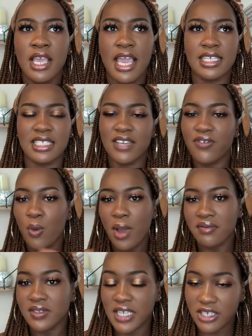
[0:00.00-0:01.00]
it's a different
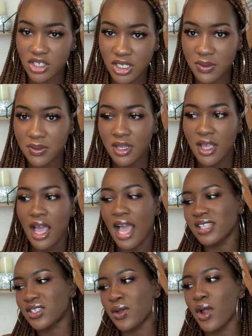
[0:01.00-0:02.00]
way of teaching.
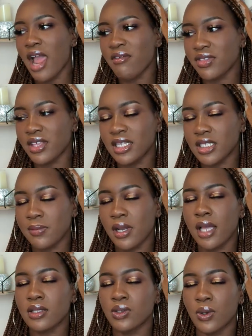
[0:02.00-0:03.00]
And so not everything needs to be
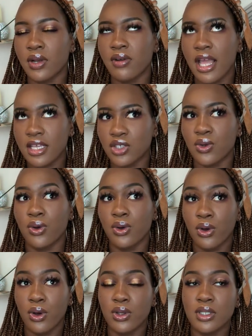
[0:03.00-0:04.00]
like taught in a lecture
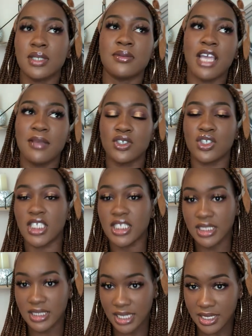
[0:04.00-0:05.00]
hall. Sometimes you just
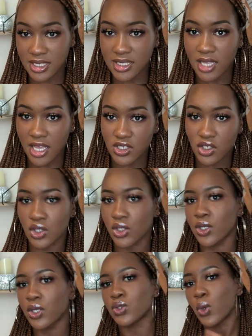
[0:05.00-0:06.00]
need to sit in a design
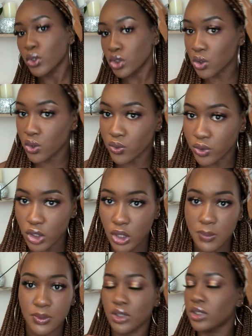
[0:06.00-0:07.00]
studio, talk to your
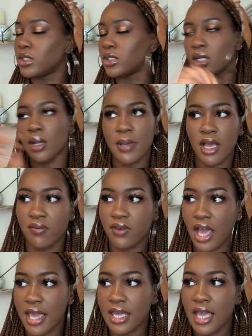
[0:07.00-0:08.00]
group, do a bit of
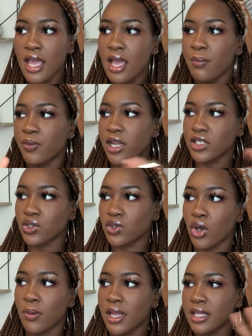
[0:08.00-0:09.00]
like
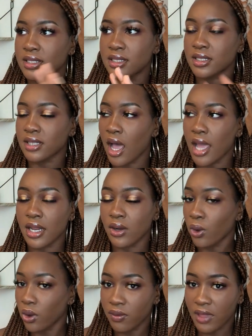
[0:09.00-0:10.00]
brainstorming, designing, all of